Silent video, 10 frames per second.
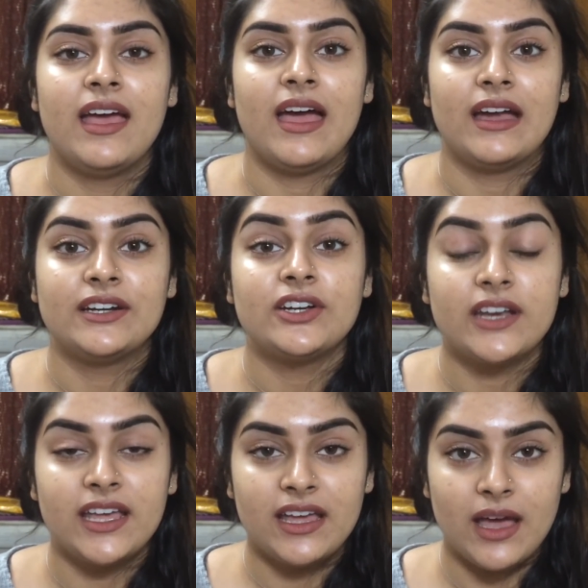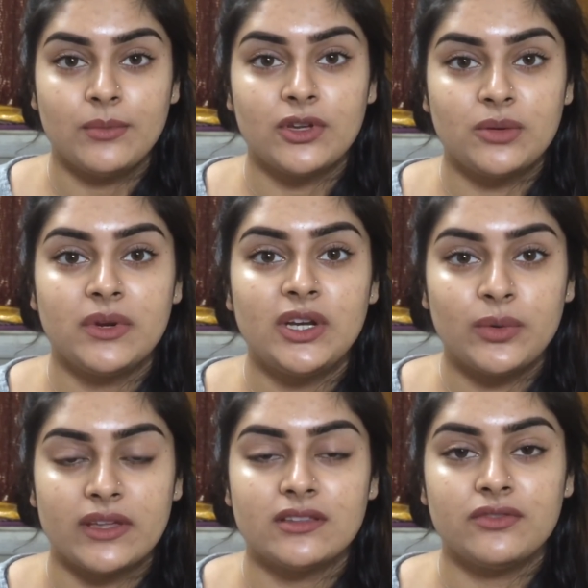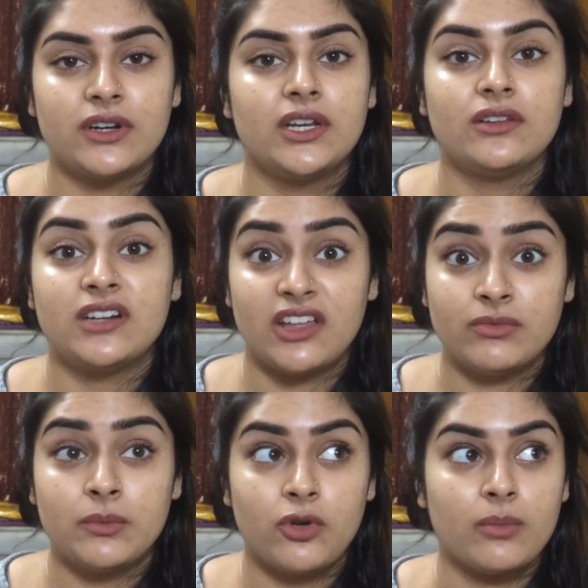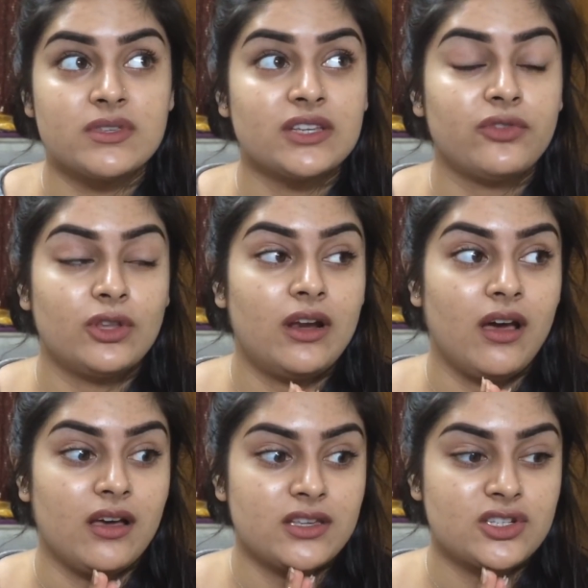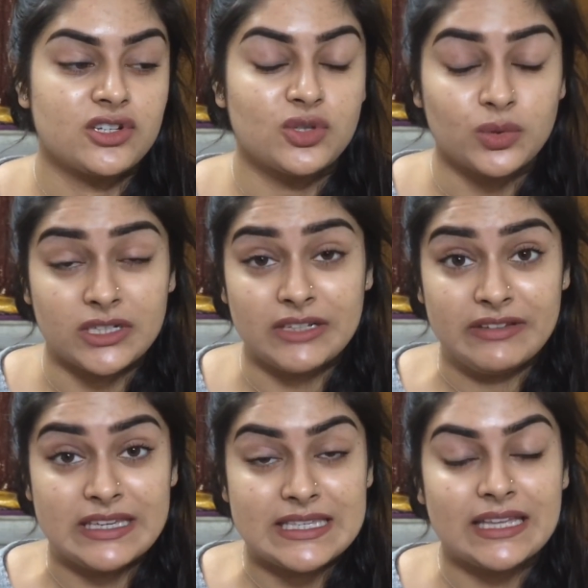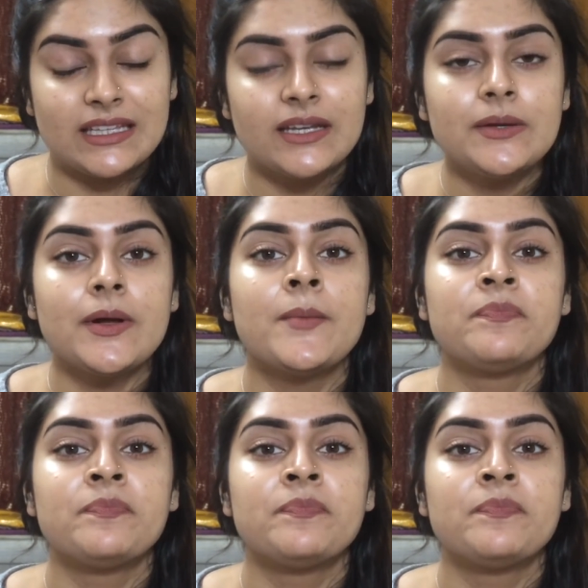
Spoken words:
and today I'm gonna be doing the video that I've been promising for the last 2-3 weeks I think,